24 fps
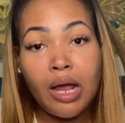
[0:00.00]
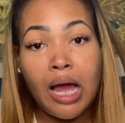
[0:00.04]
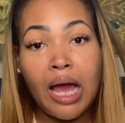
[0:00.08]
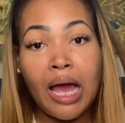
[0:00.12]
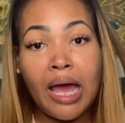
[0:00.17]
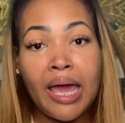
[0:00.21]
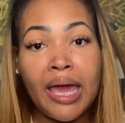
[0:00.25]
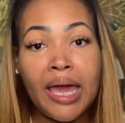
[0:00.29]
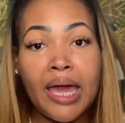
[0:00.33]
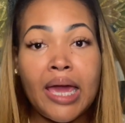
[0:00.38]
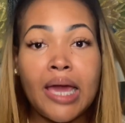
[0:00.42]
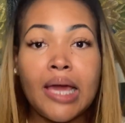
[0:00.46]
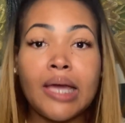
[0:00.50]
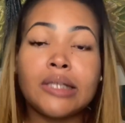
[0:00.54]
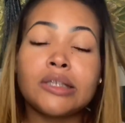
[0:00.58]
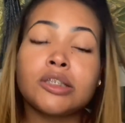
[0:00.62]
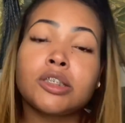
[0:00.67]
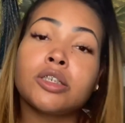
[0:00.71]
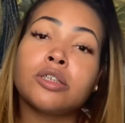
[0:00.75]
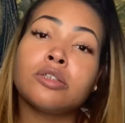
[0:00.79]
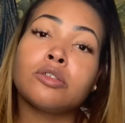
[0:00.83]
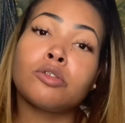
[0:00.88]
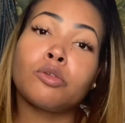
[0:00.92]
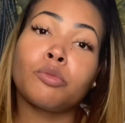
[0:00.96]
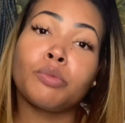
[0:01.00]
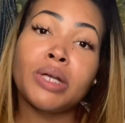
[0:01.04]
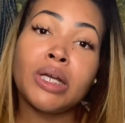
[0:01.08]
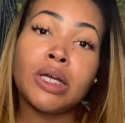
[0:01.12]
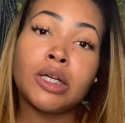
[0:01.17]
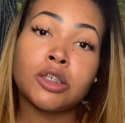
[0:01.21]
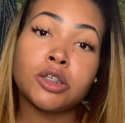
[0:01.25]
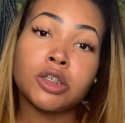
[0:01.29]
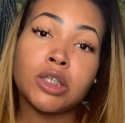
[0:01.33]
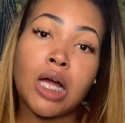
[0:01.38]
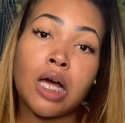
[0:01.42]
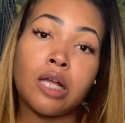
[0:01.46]
I had
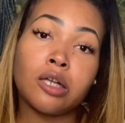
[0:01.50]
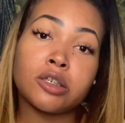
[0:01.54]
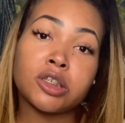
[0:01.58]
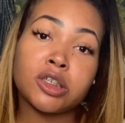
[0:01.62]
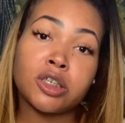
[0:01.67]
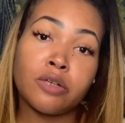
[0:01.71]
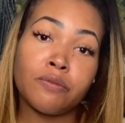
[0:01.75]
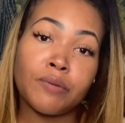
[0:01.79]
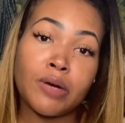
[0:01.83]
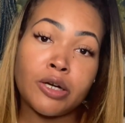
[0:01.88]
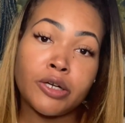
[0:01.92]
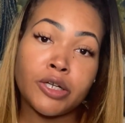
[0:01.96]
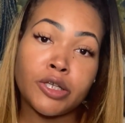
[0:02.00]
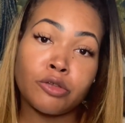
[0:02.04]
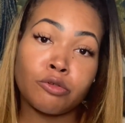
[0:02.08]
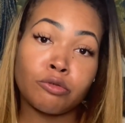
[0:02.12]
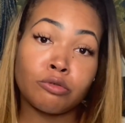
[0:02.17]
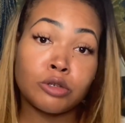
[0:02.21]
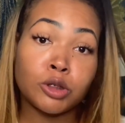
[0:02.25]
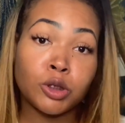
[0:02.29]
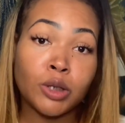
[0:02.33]
$300 converted through